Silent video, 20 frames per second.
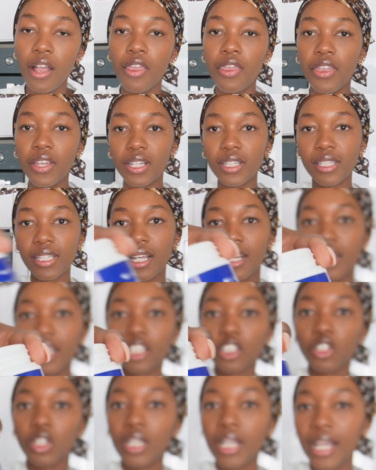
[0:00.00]
this
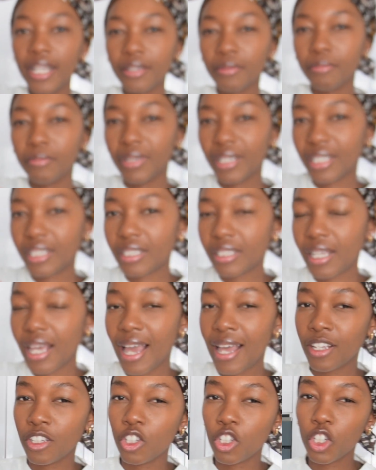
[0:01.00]
electrolyte mix
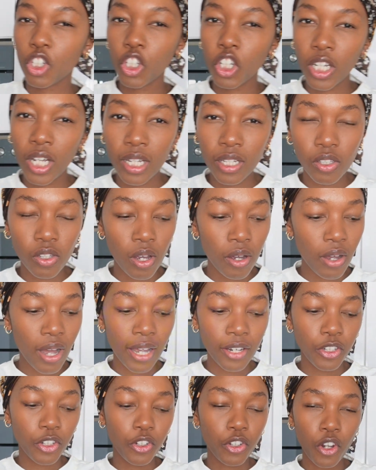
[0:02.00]
has sugar, so
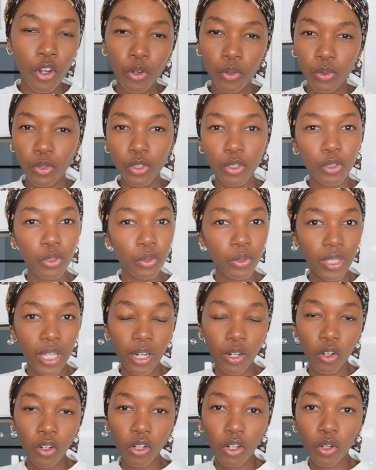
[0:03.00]
I don't do
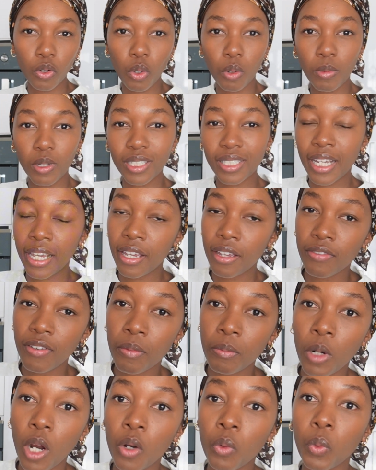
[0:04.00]
that on a normal day if
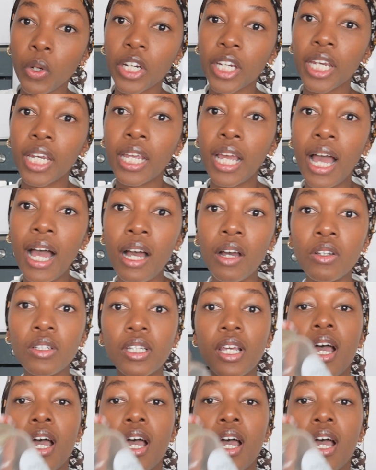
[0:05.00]
I'm not working out,